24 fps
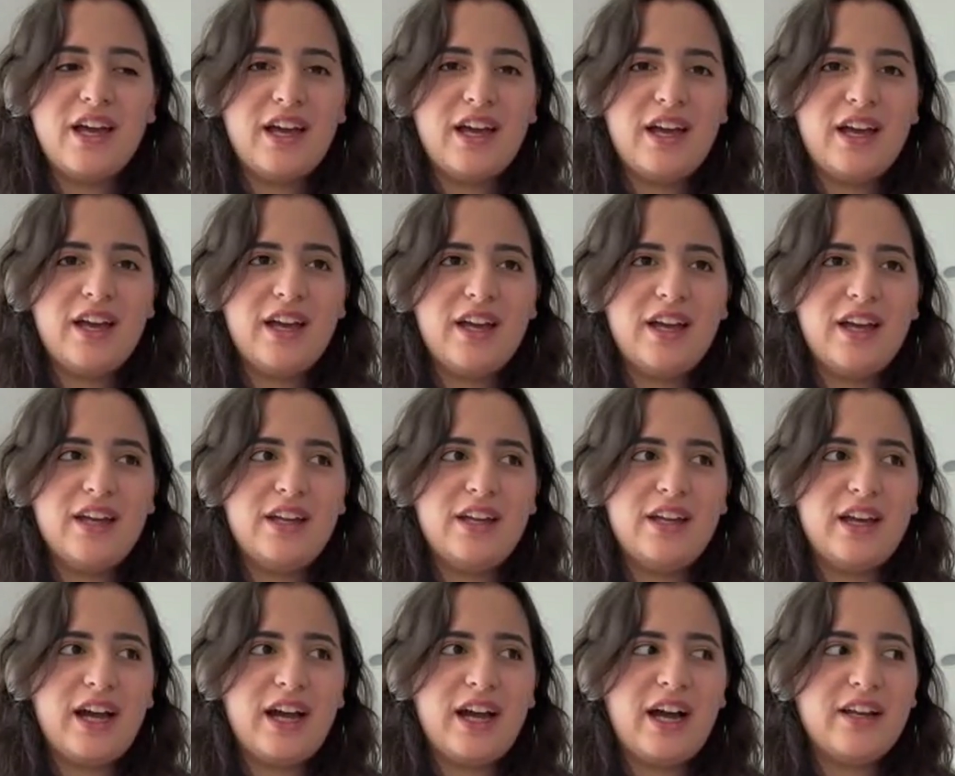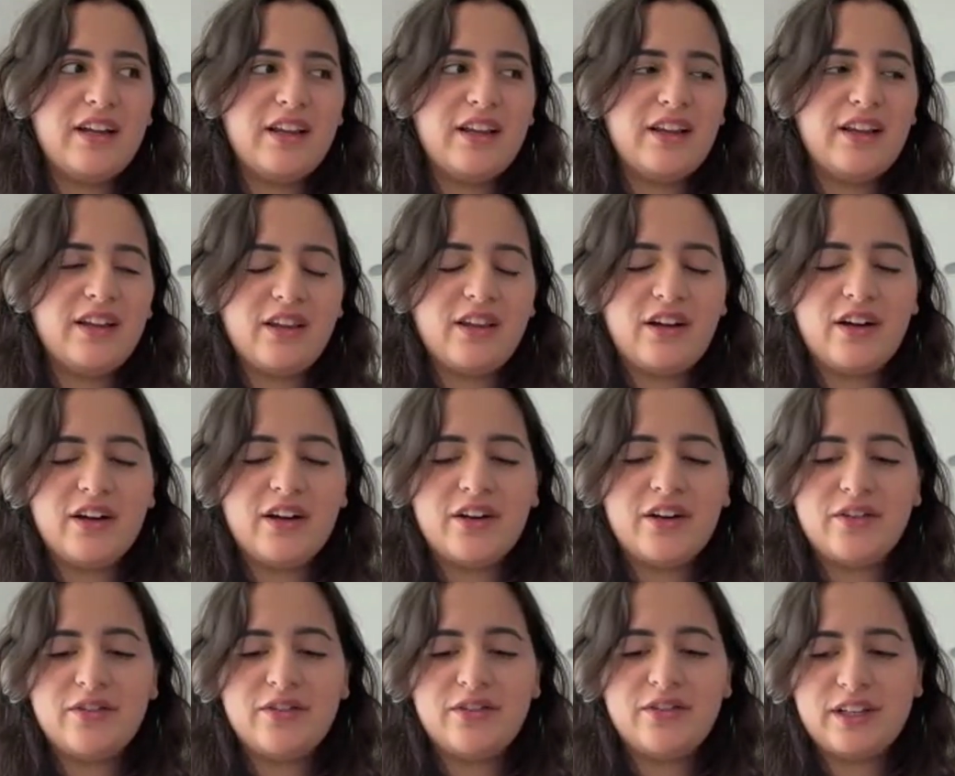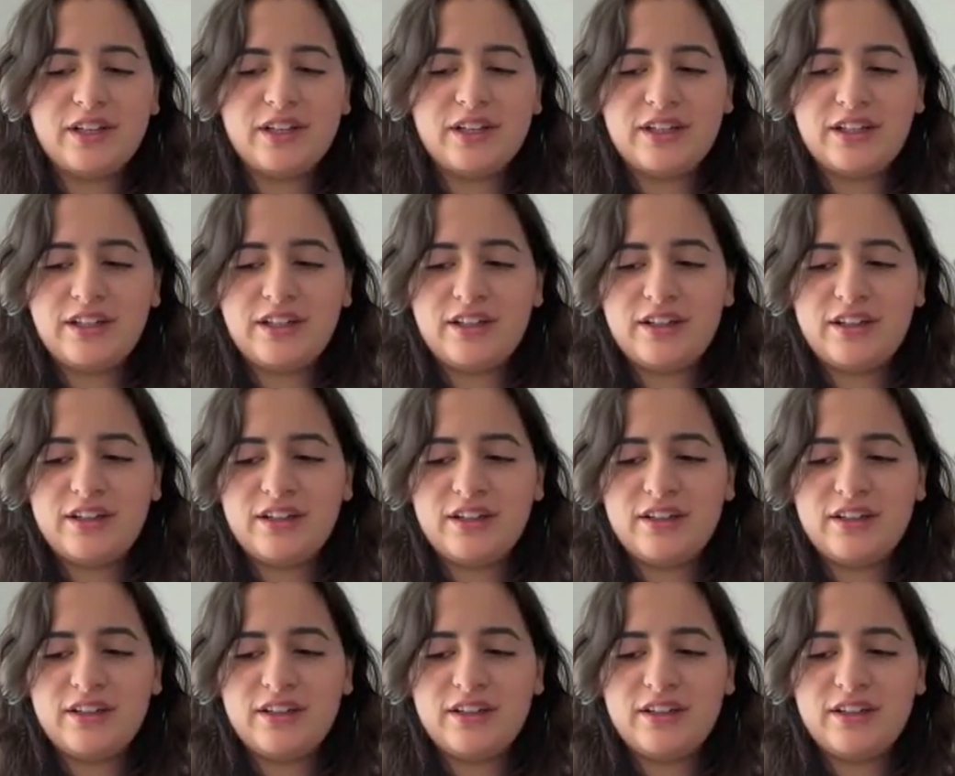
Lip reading: And it had a lot of like,